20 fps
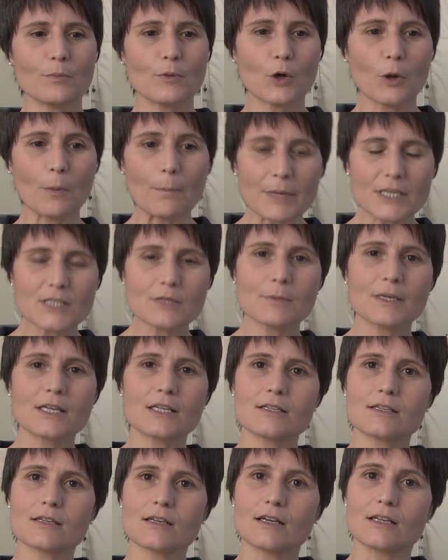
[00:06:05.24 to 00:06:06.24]

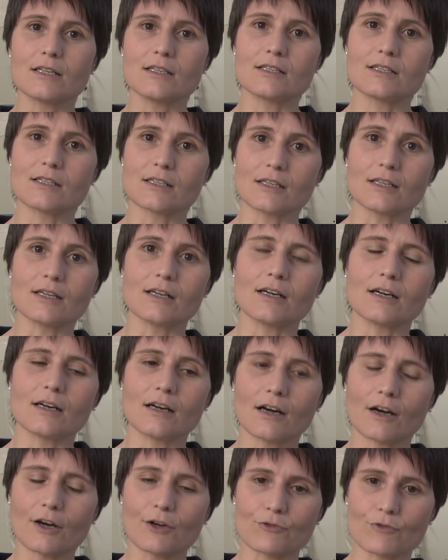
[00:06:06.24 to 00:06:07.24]
commitment and
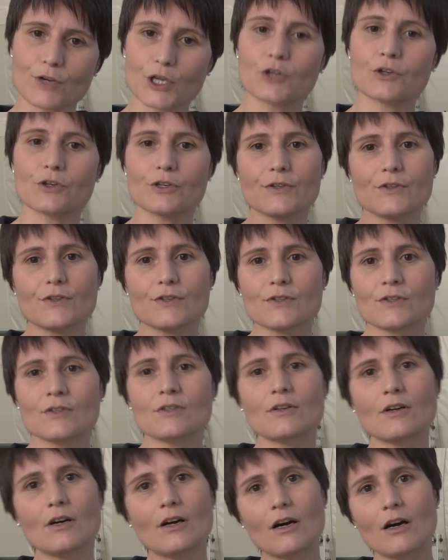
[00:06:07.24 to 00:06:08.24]
a rigorous
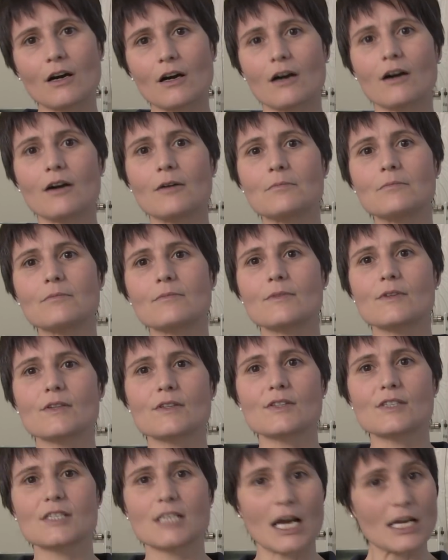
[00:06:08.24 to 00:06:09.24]

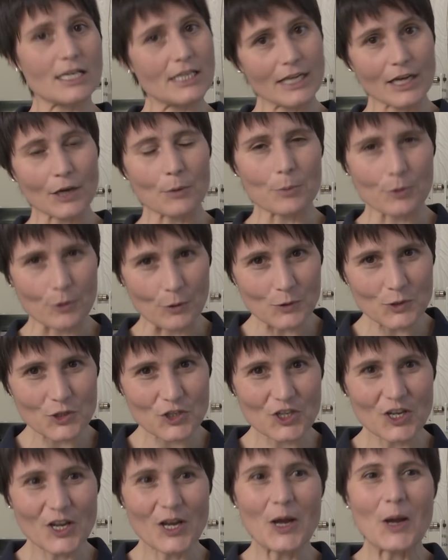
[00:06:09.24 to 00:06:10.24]
studying
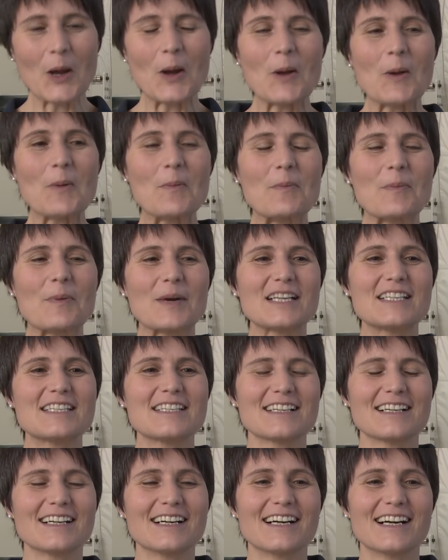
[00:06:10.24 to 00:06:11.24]
approach,
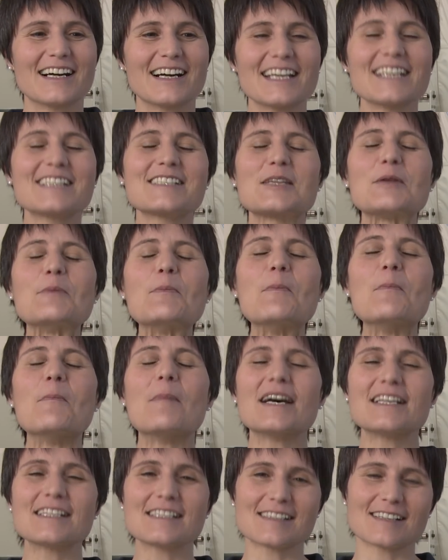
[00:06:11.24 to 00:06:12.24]
but it's
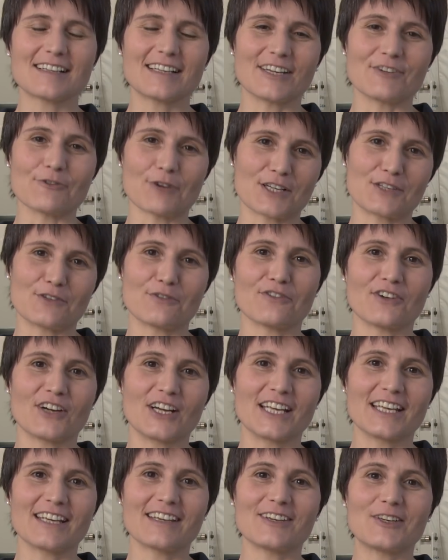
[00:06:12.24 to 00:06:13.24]
immensely
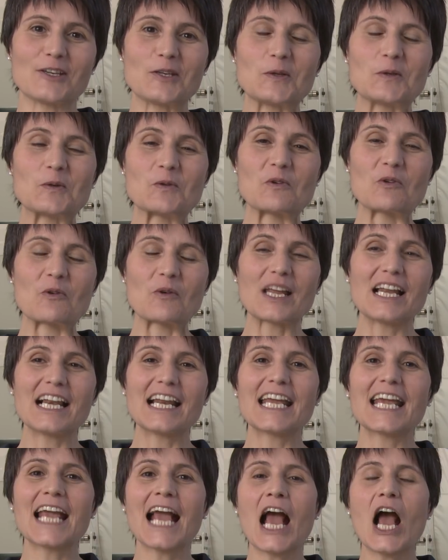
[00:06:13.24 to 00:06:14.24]
gratifying. You
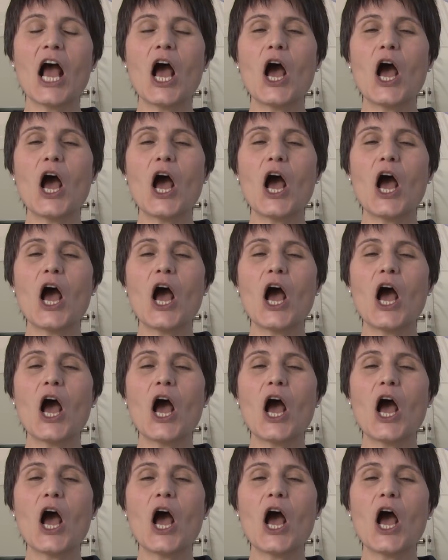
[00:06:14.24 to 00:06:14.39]
really